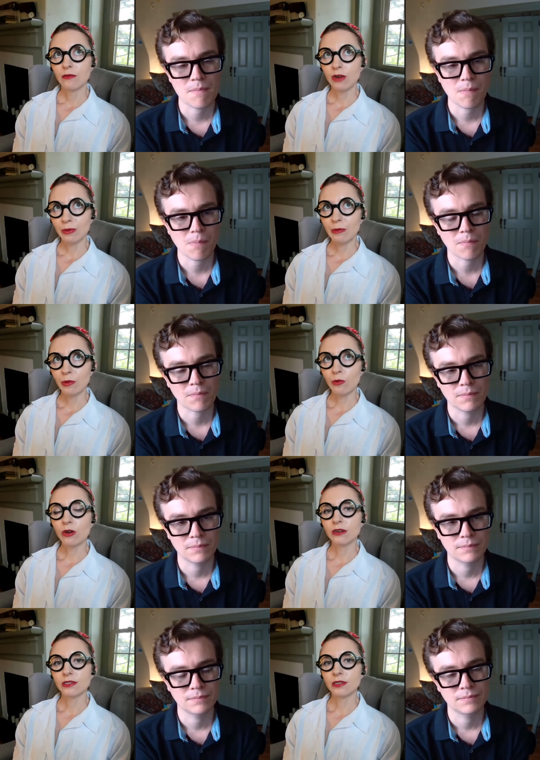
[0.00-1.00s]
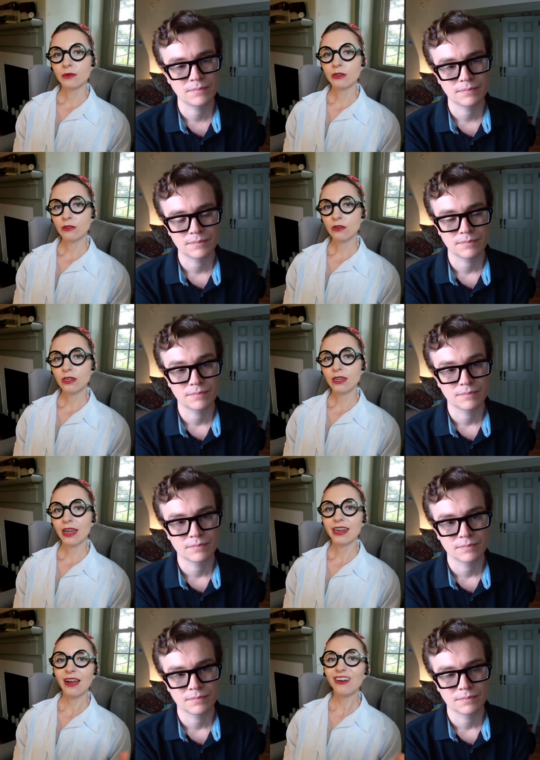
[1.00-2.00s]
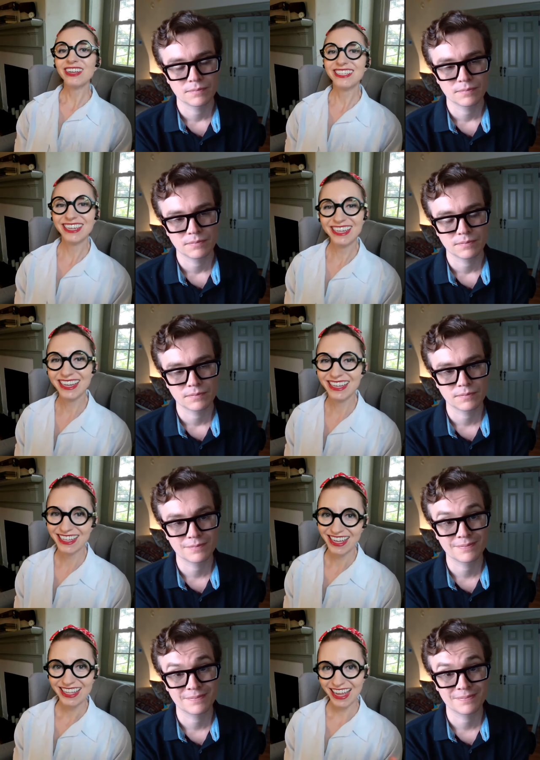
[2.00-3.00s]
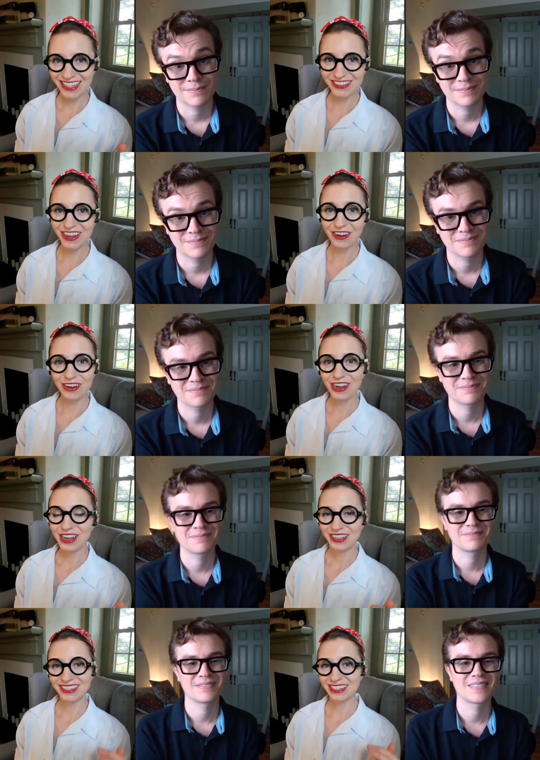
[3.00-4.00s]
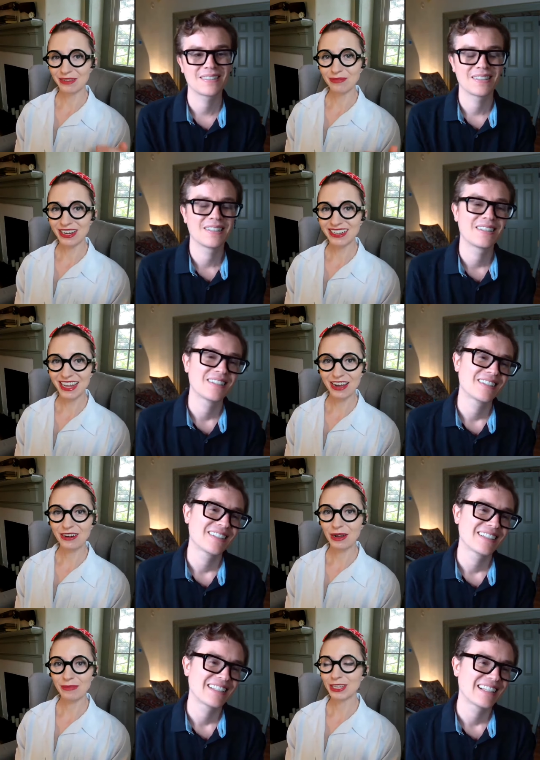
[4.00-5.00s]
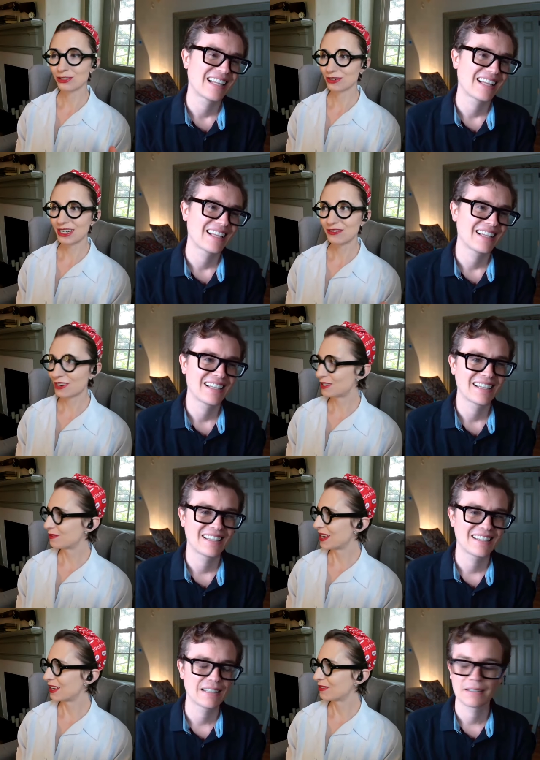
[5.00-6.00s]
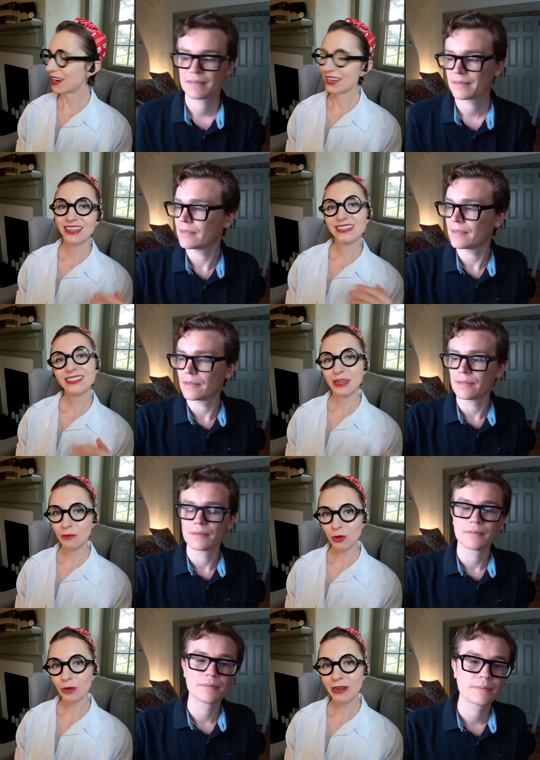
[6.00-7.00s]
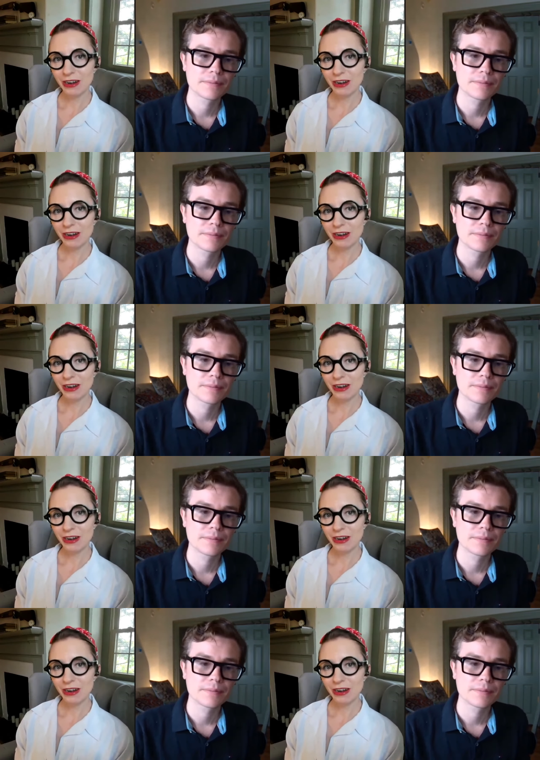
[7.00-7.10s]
Speaker 1: what people wore. So when you look, and I was, as you know, since I'm pregnant now, I'm like trying to find a way where I can stay warm in our